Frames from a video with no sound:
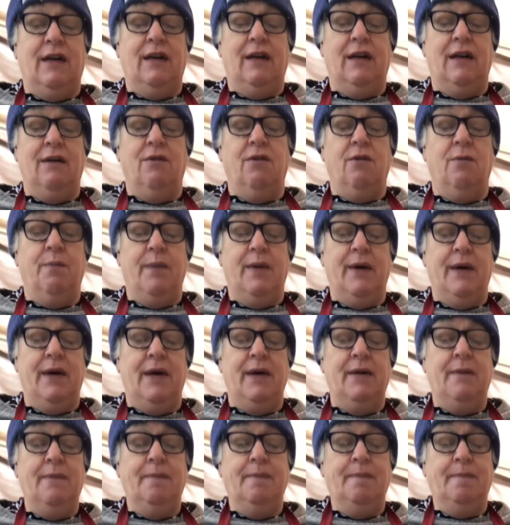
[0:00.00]
it will
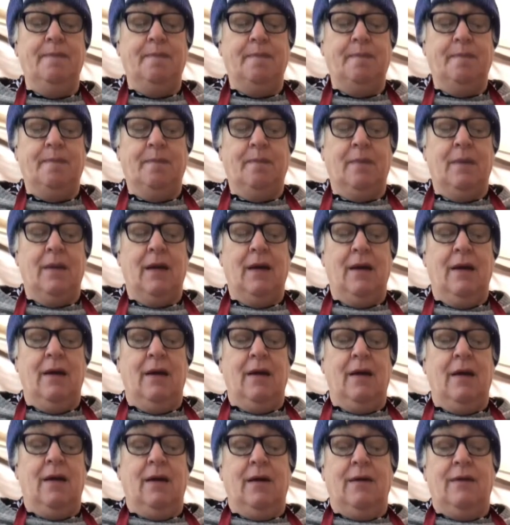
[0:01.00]
burn.
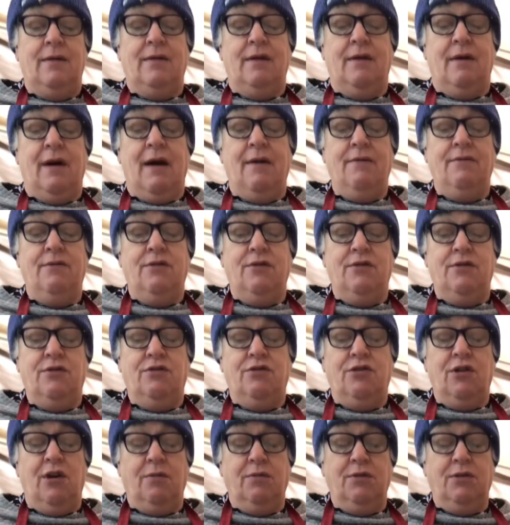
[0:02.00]
So I've just
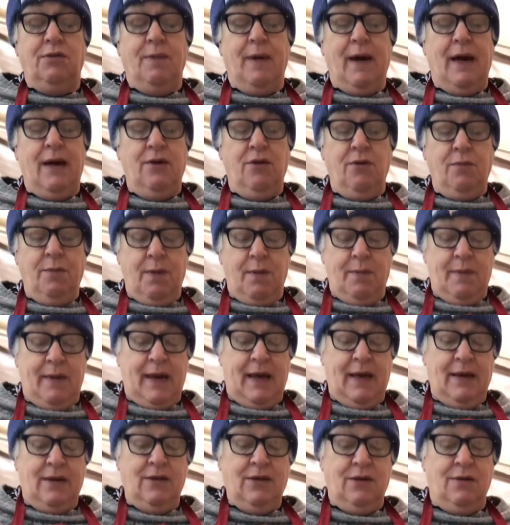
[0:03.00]
chopped mine up a
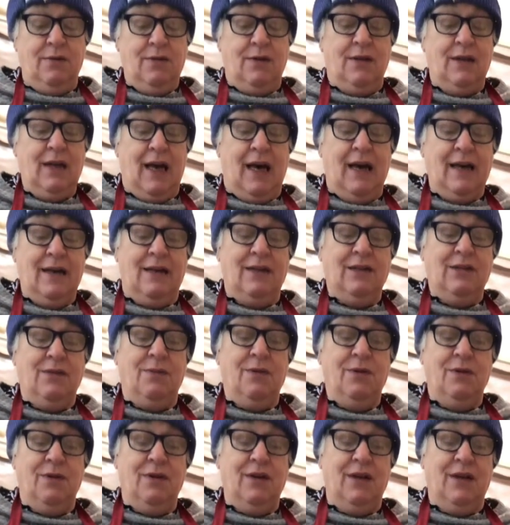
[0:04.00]
bit into slightly
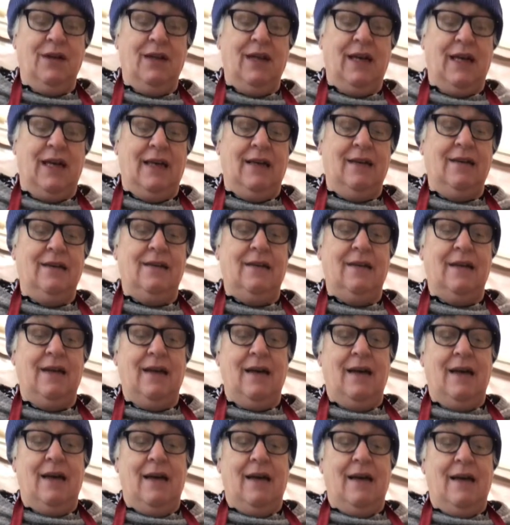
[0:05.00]
smaller things.
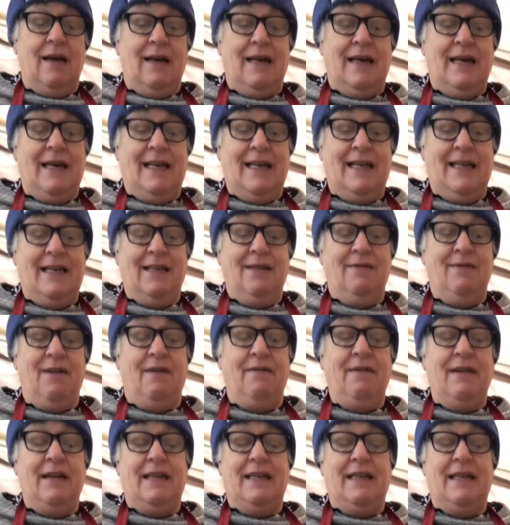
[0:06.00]
It is
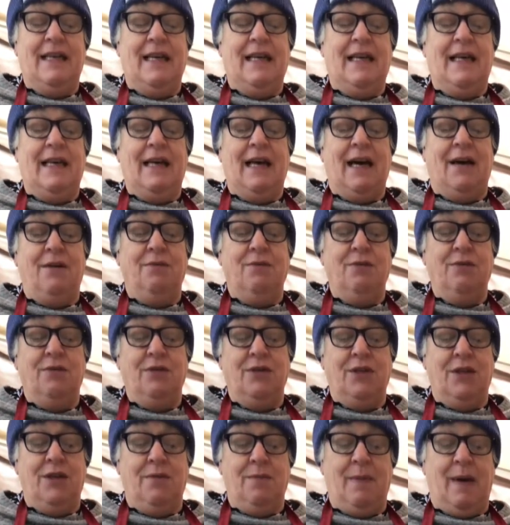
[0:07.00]
very sticky, I
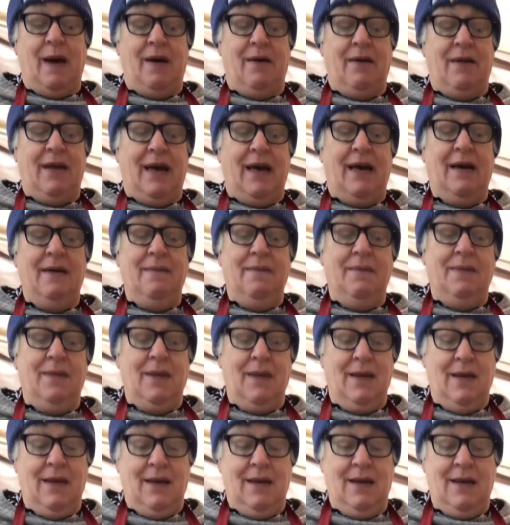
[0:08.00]
warn you about that.
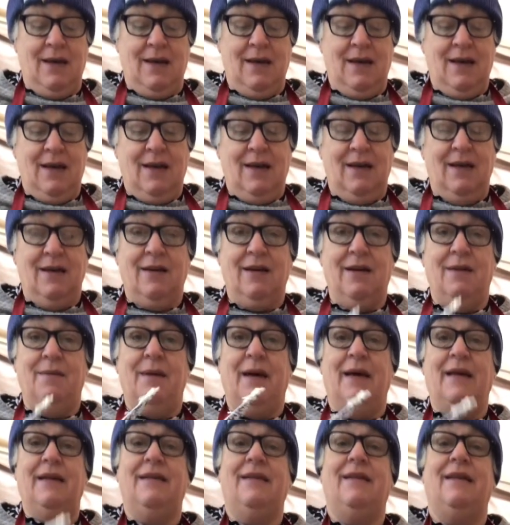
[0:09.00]
Look at
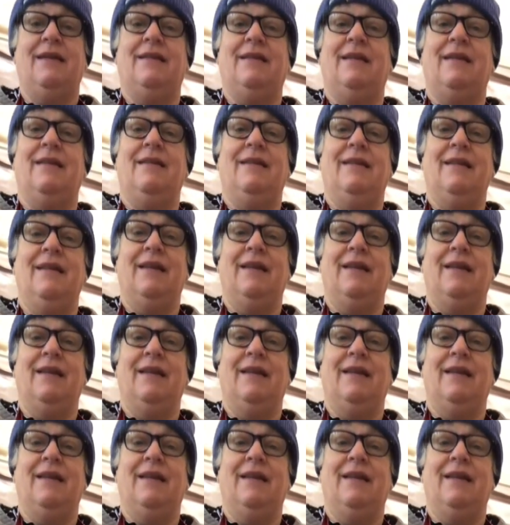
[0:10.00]
my scissors.